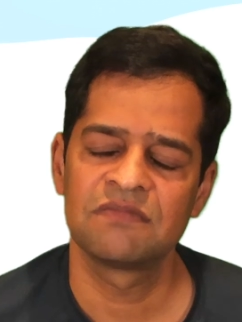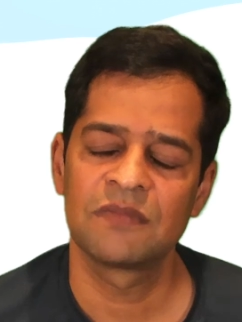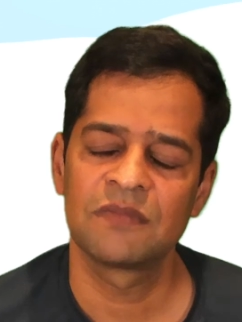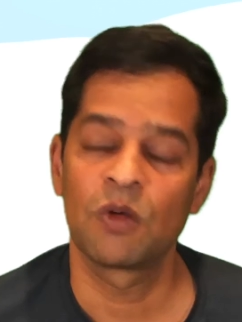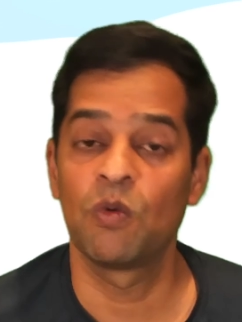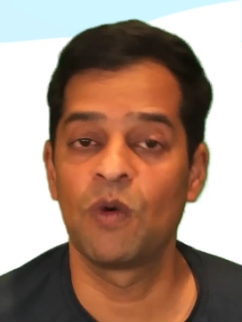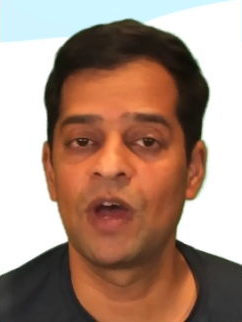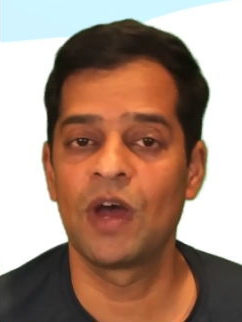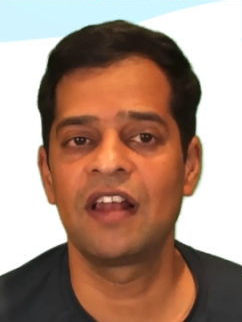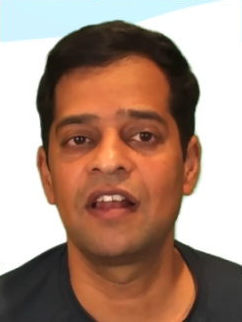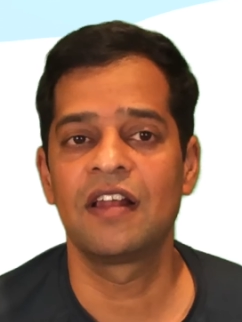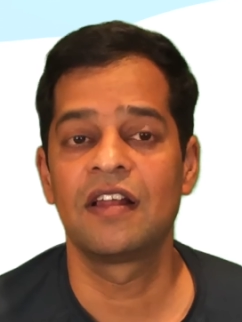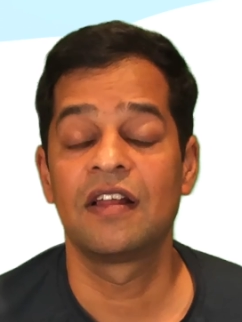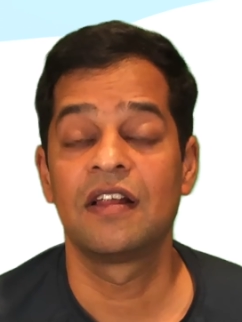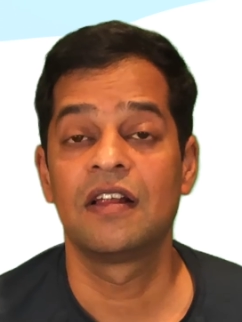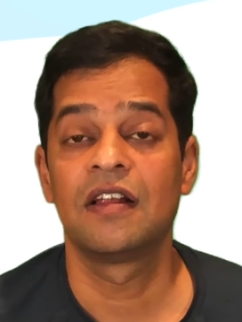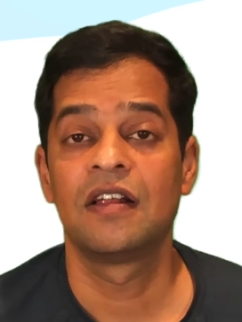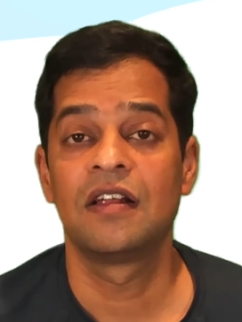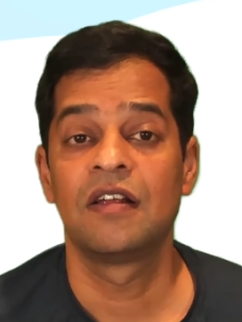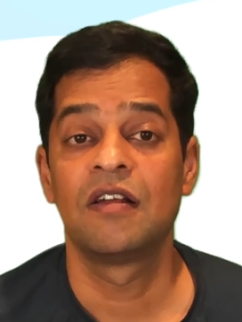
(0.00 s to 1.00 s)
Well,
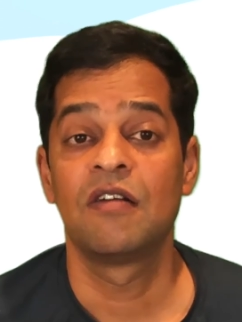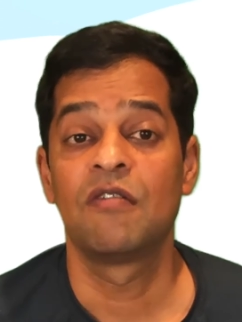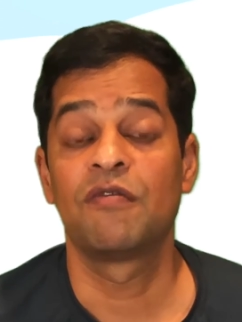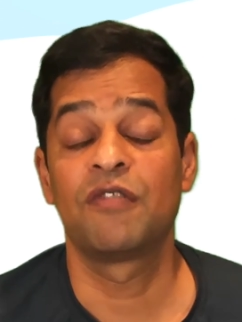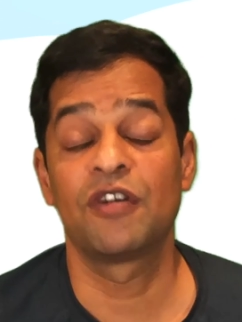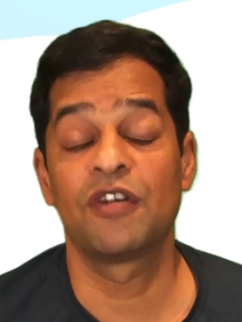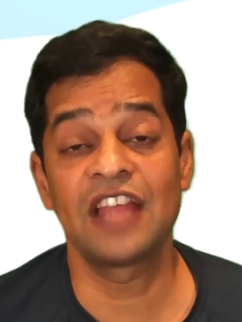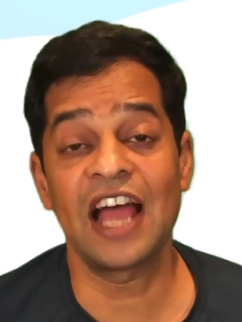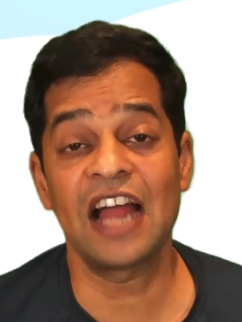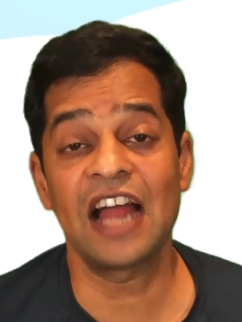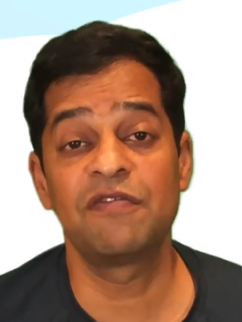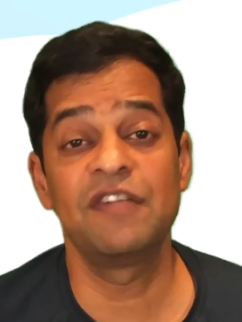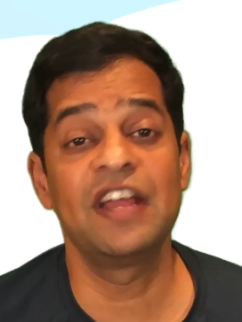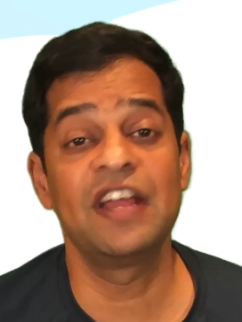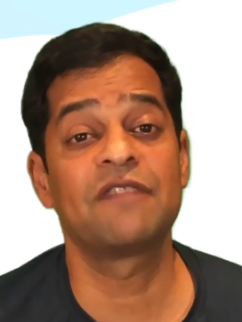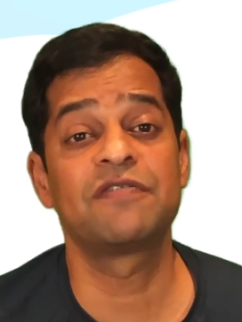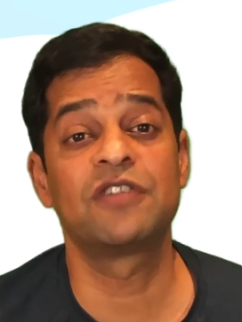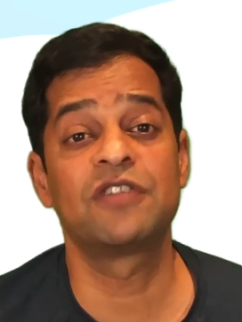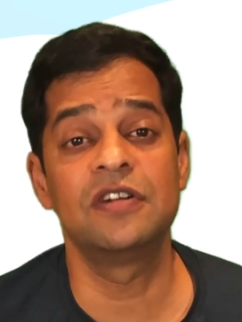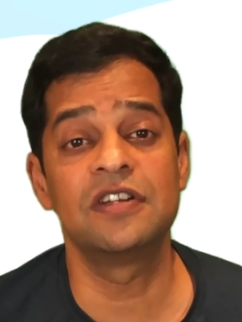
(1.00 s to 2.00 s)
for that we
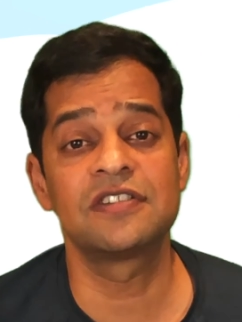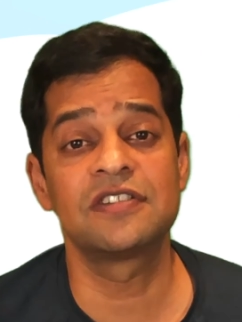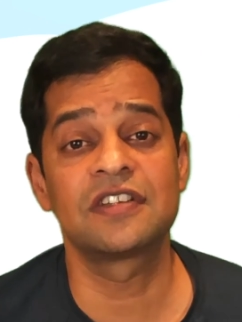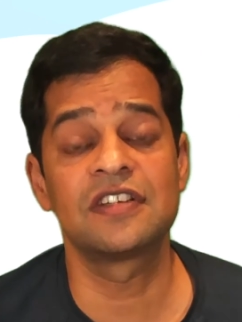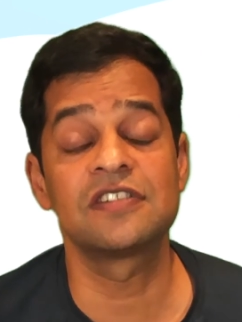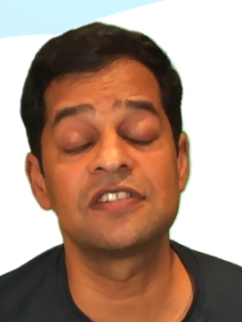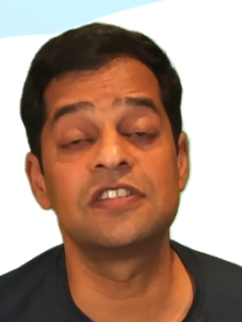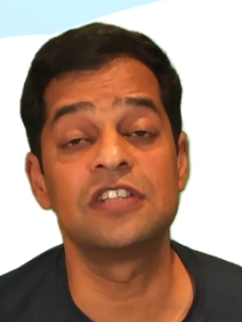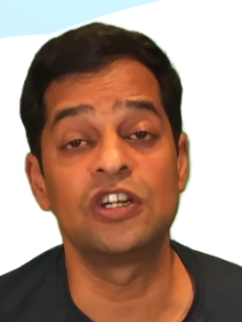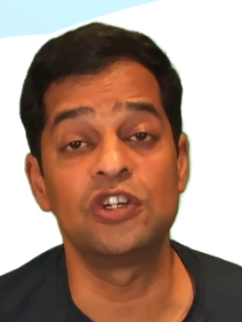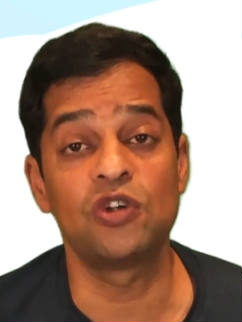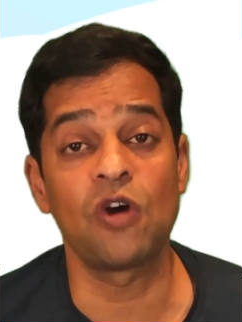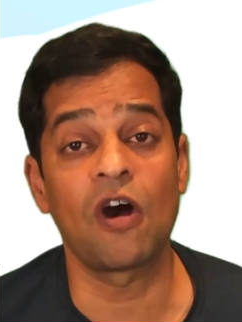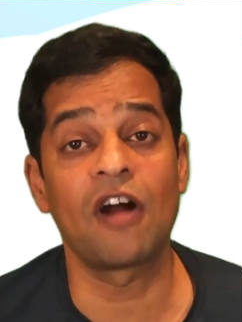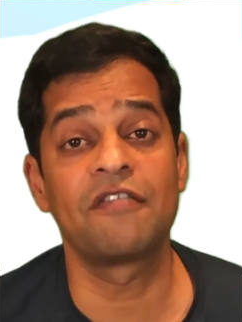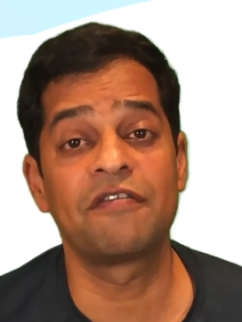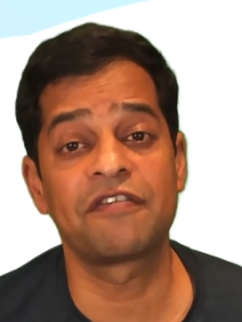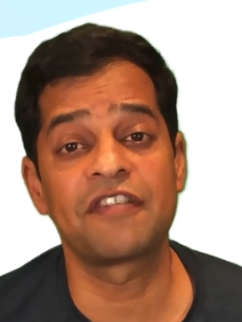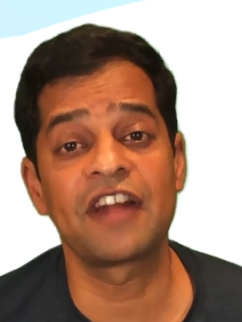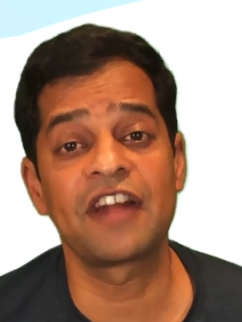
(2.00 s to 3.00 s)
have to discuss the
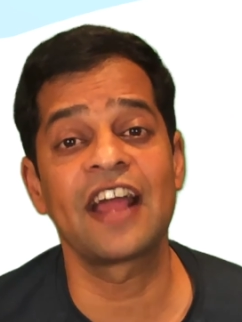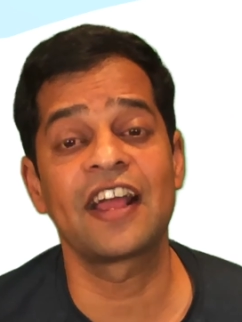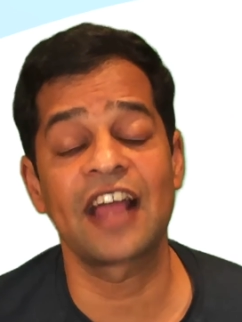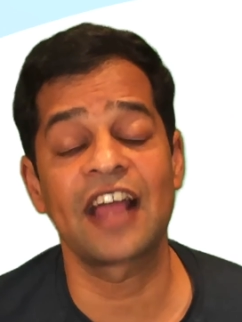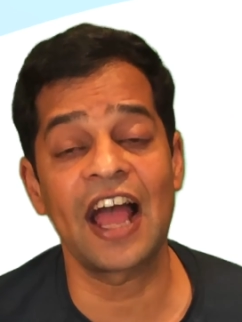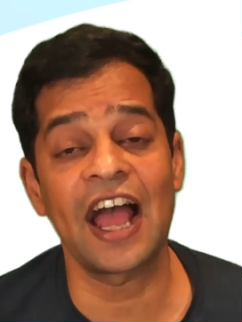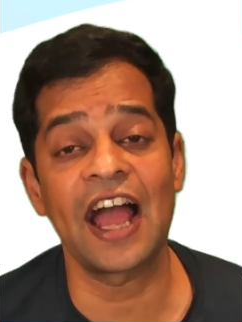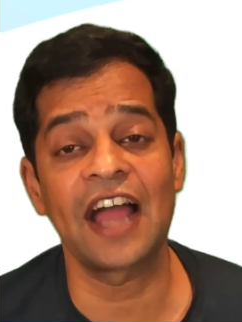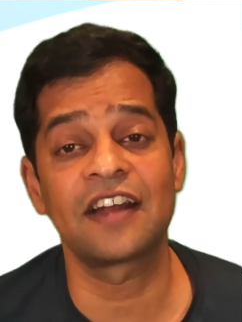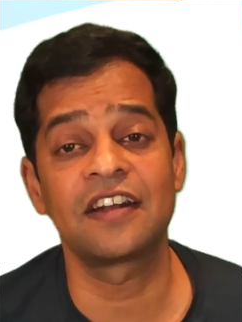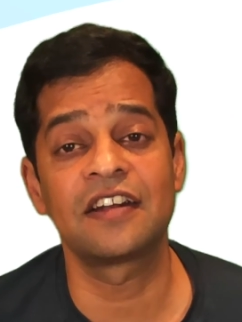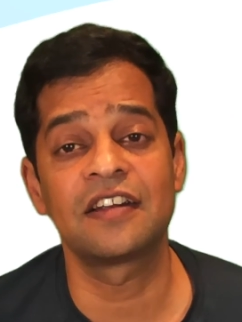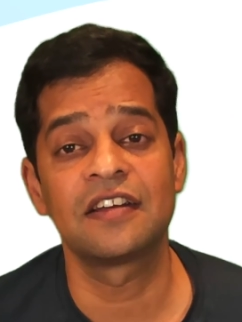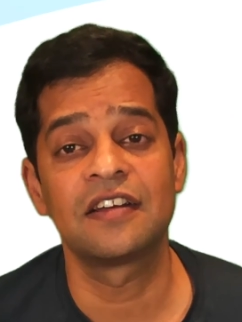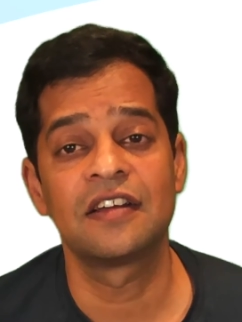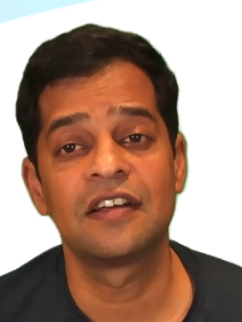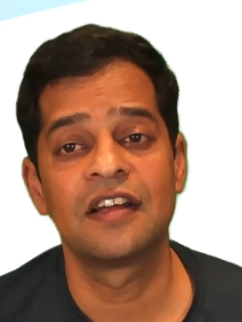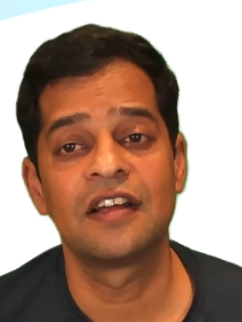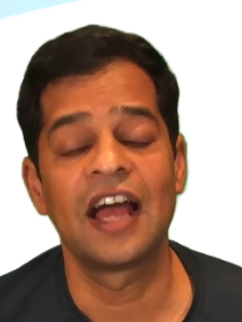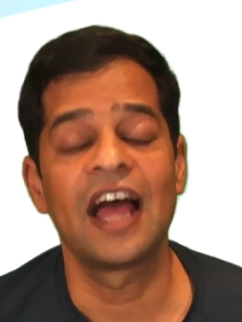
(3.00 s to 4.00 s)
Dodd-Frank Act,
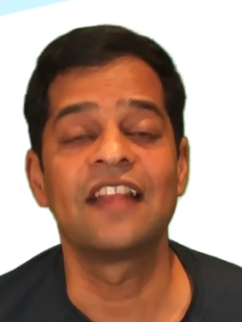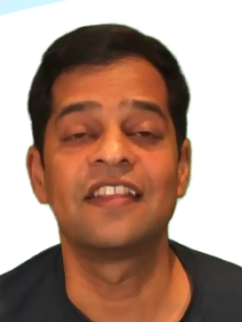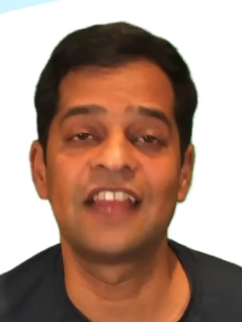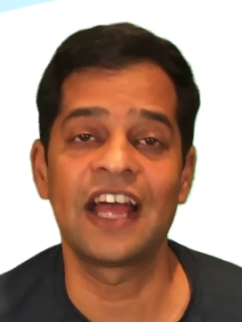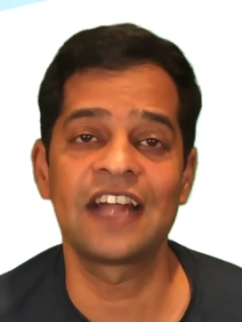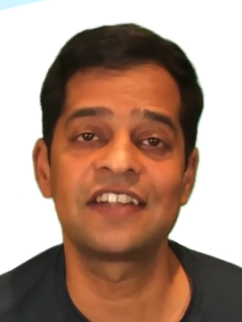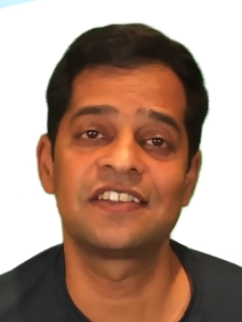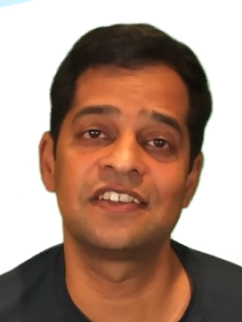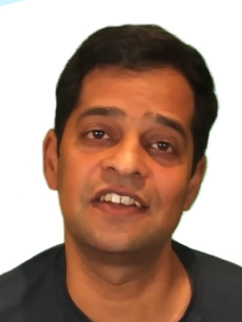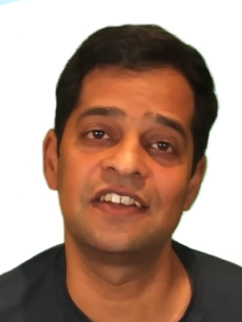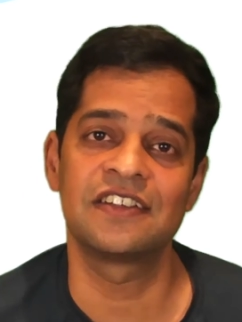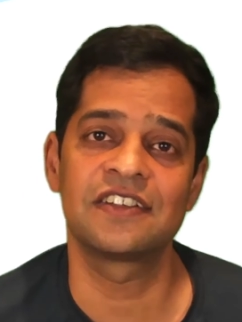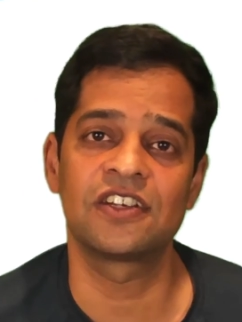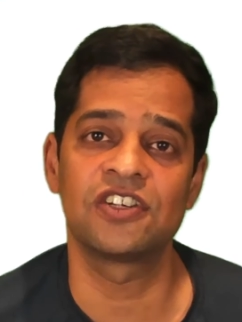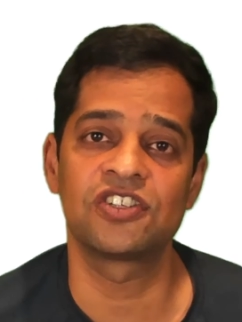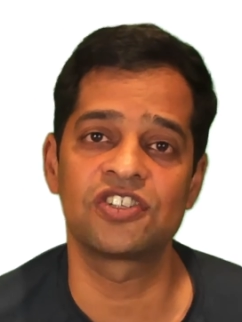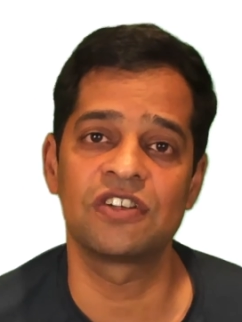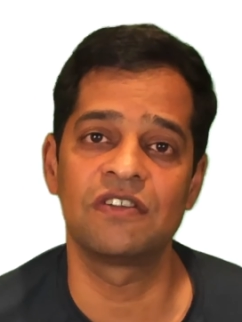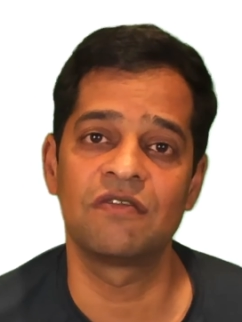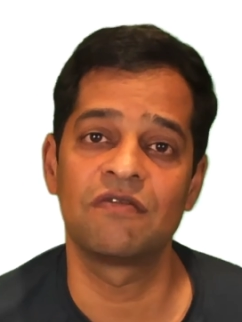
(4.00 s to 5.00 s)
and that's a
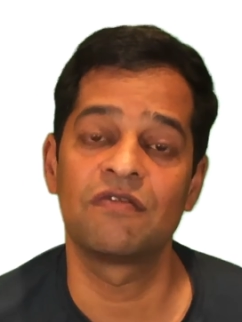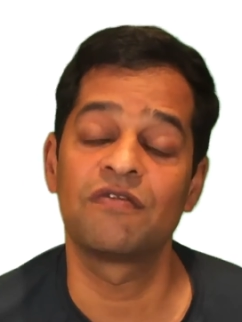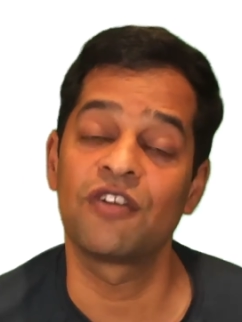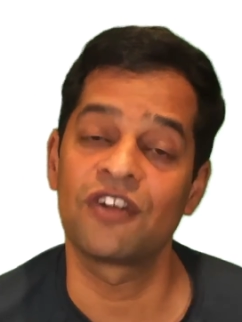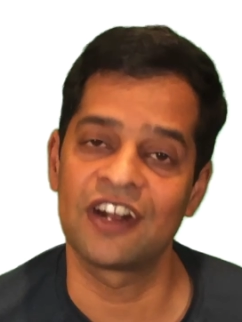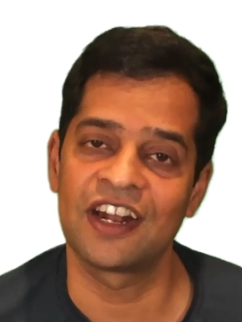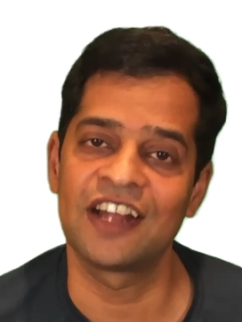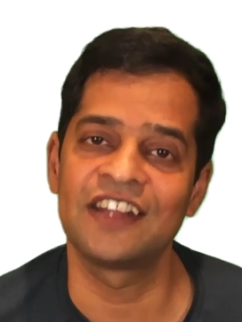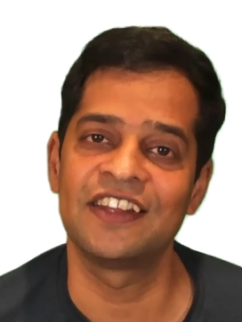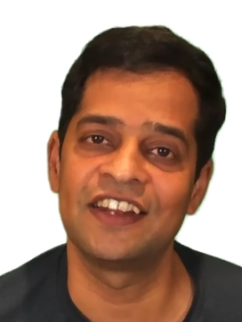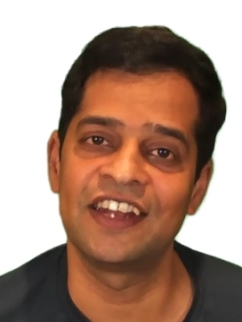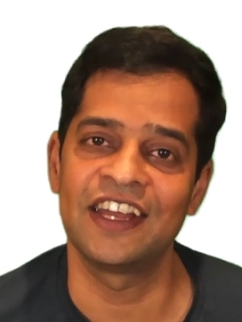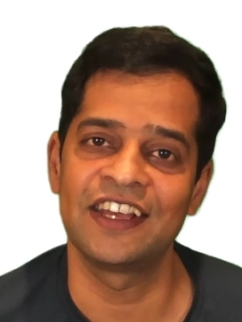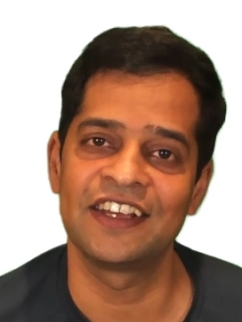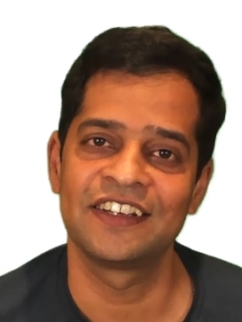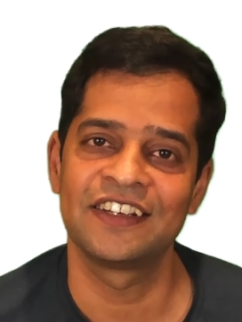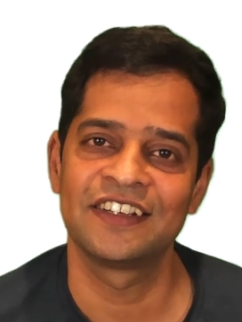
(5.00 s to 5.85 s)
discussion for another day.